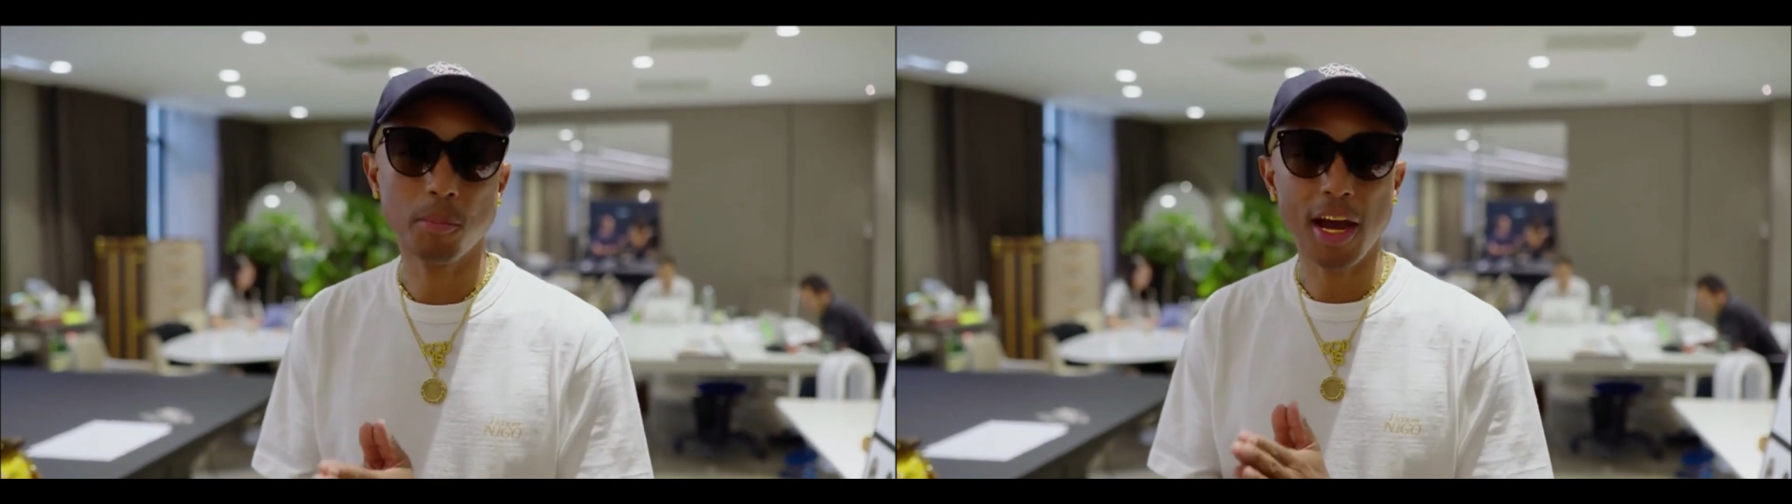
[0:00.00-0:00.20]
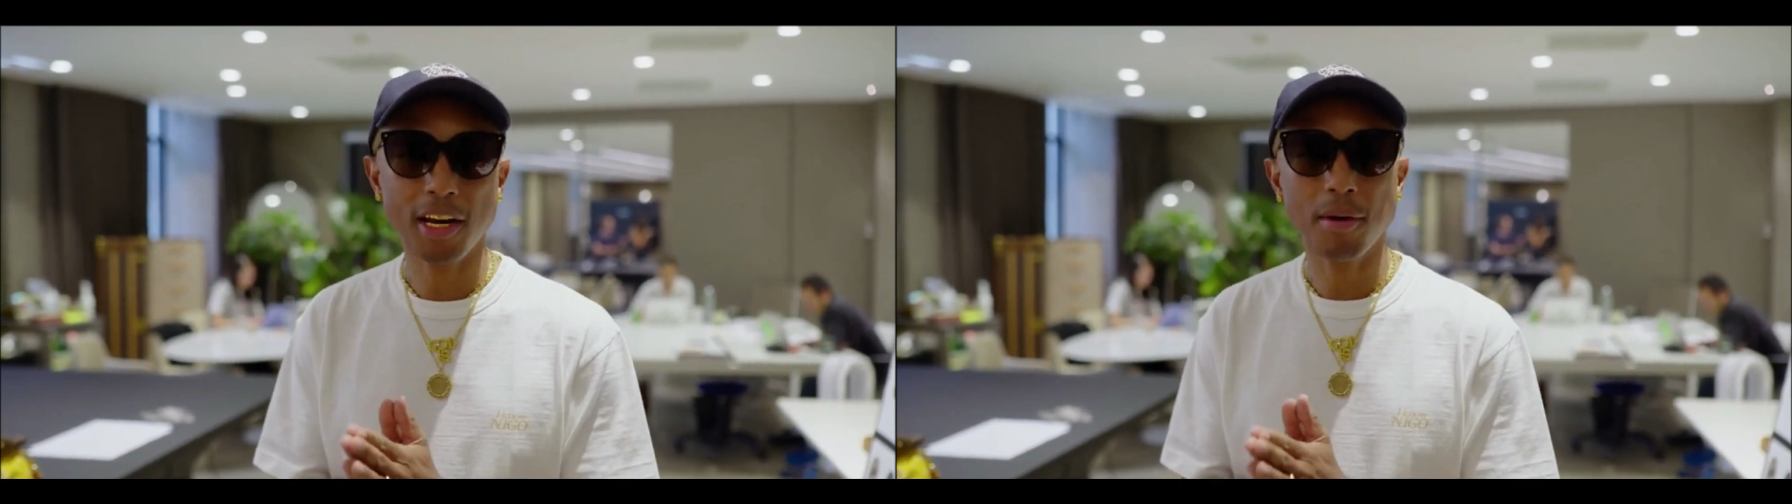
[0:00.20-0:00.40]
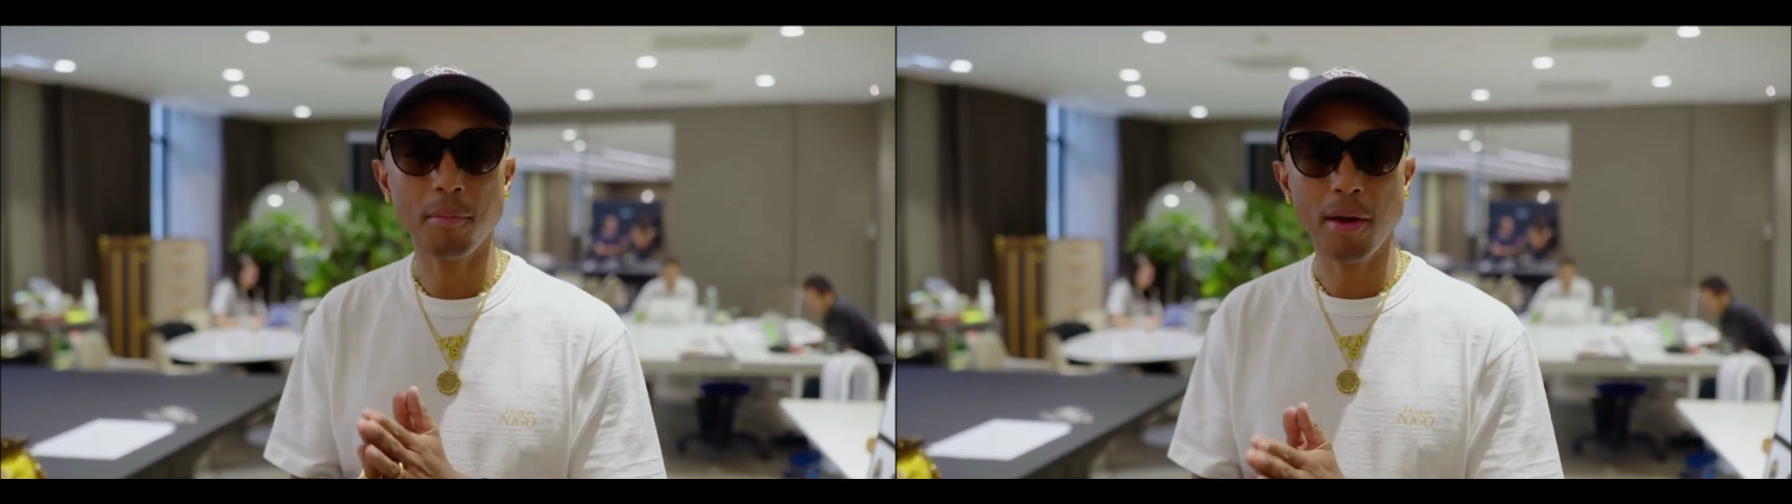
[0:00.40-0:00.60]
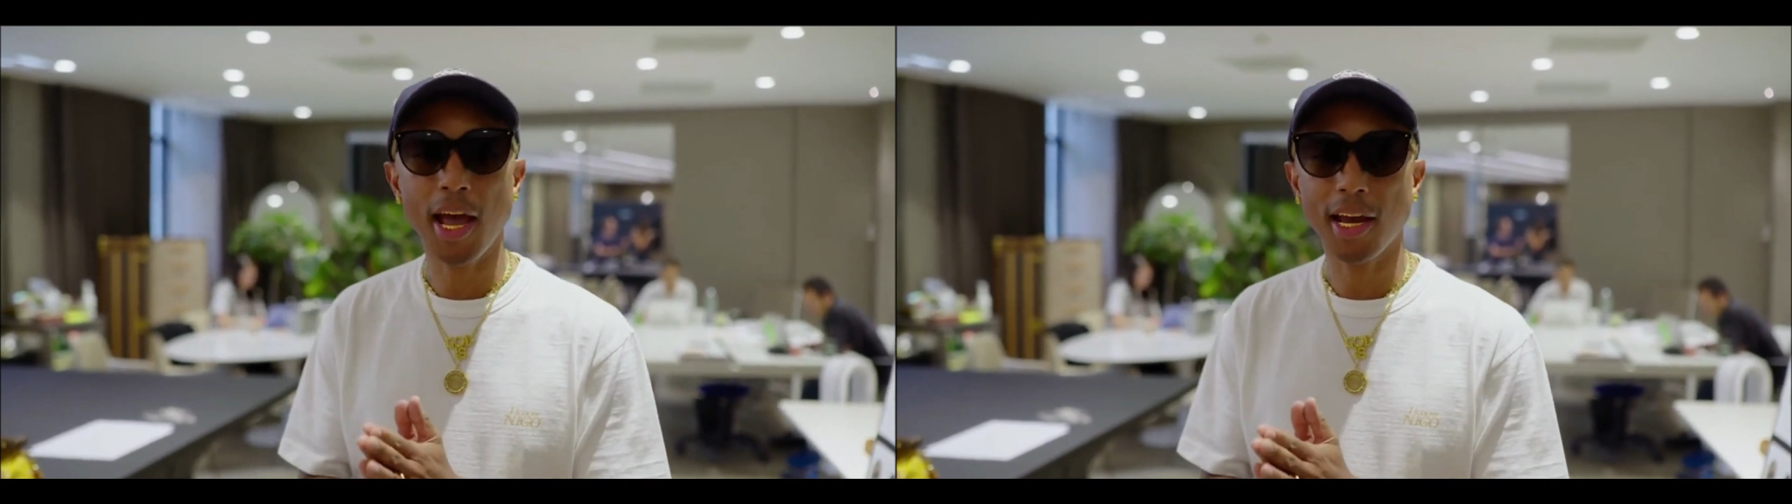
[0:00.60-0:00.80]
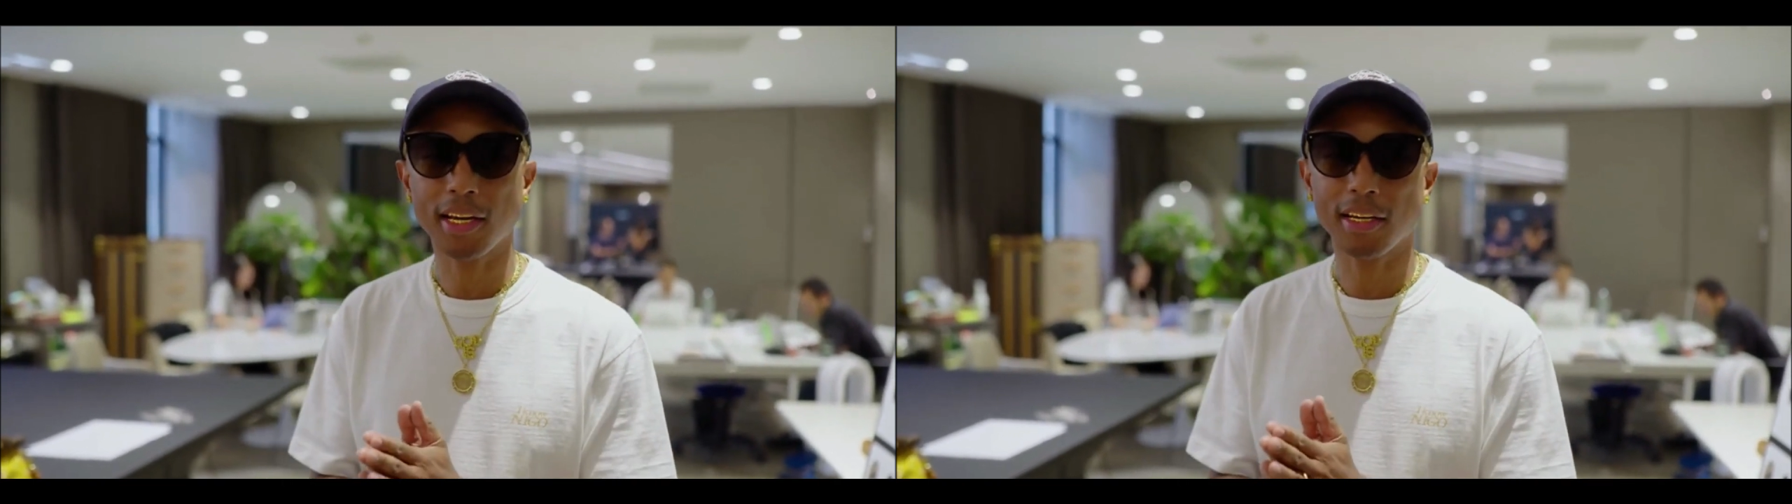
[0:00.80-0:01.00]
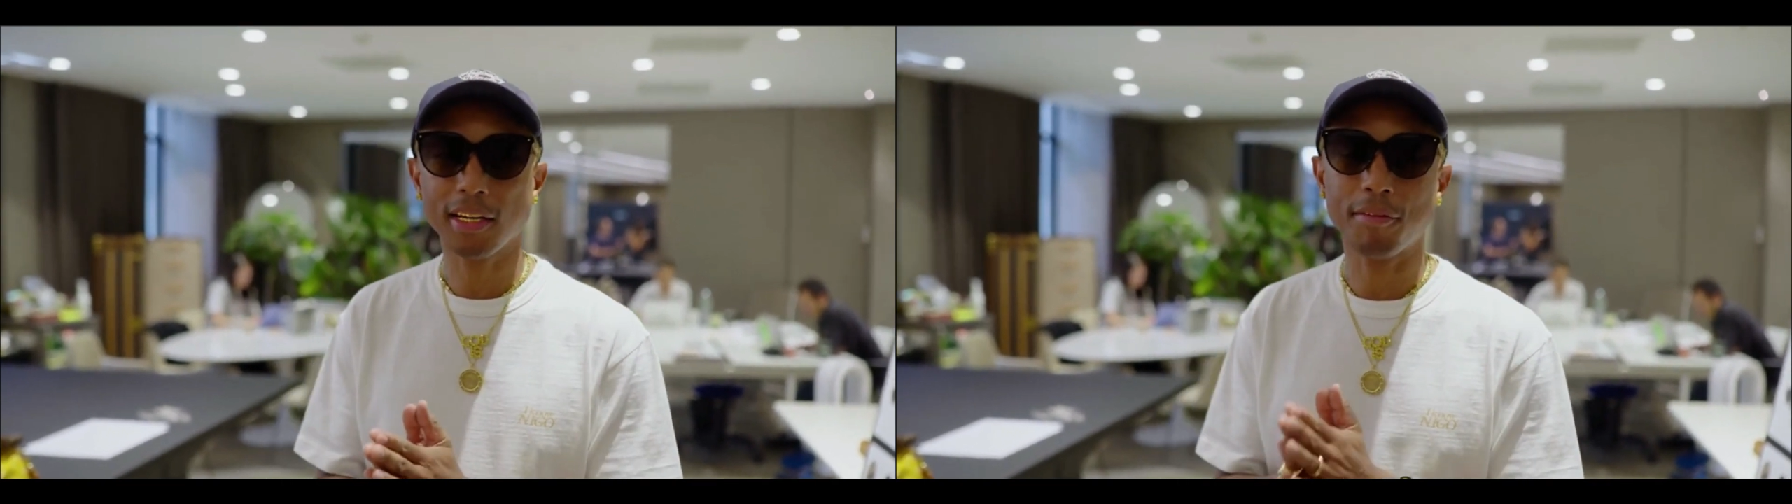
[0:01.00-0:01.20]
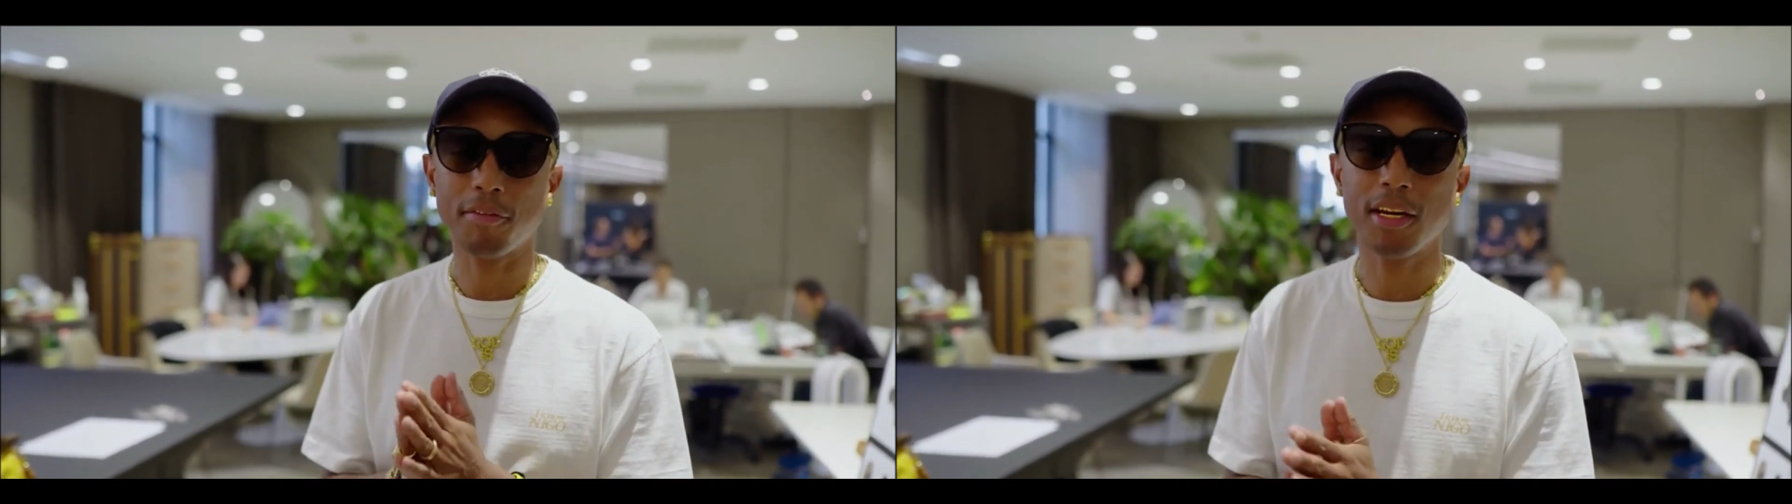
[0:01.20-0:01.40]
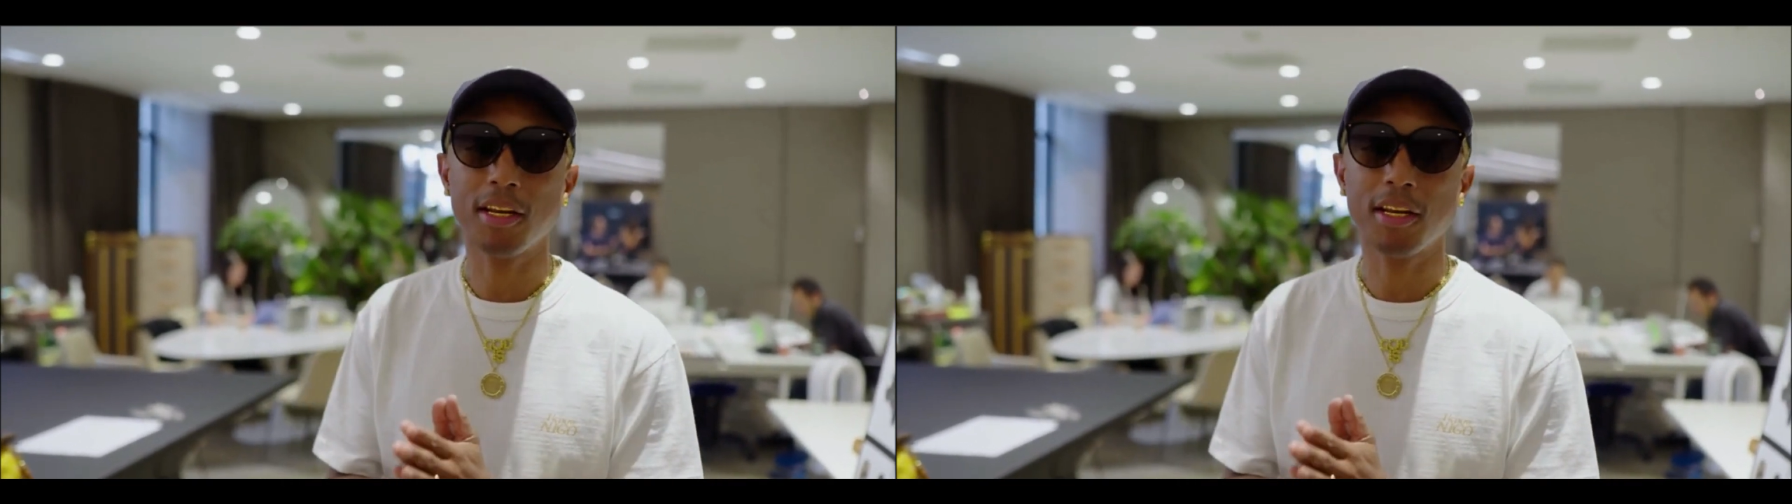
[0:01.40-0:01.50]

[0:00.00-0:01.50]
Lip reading: patting my back. If